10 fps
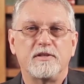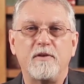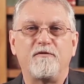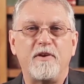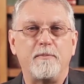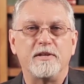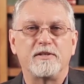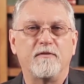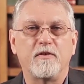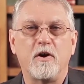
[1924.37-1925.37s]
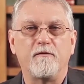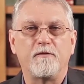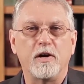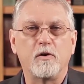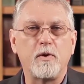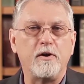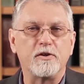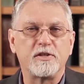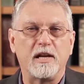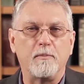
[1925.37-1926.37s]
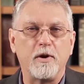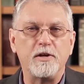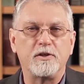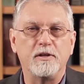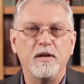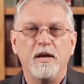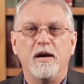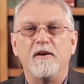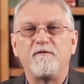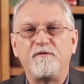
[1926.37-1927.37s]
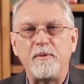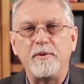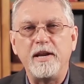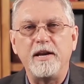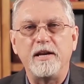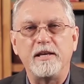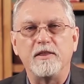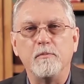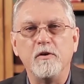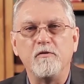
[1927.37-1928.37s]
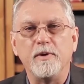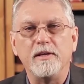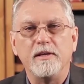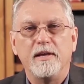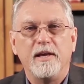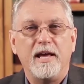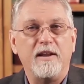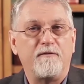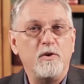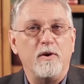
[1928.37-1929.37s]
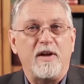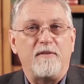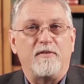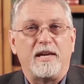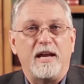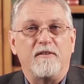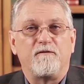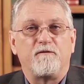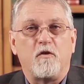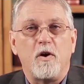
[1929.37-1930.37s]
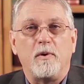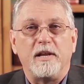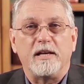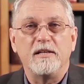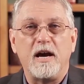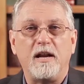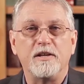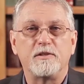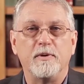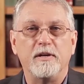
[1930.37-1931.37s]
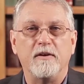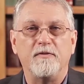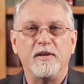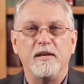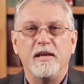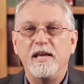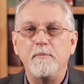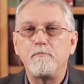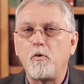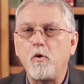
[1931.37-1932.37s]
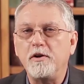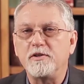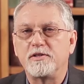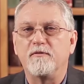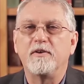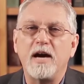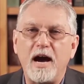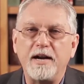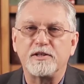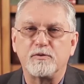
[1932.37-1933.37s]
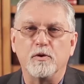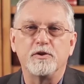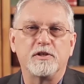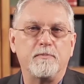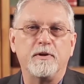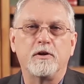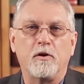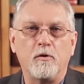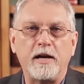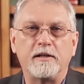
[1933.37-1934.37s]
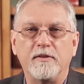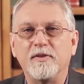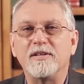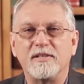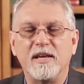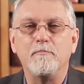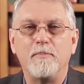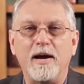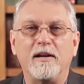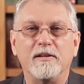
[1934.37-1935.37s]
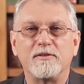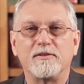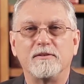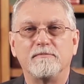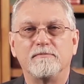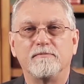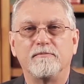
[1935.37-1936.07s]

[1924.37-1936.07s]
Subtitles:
Some feminists have called for a greater celebration of femininity in the movement, and a few have advocated formal acknowledgement of the importance of goddess worship in correcting this imbalance.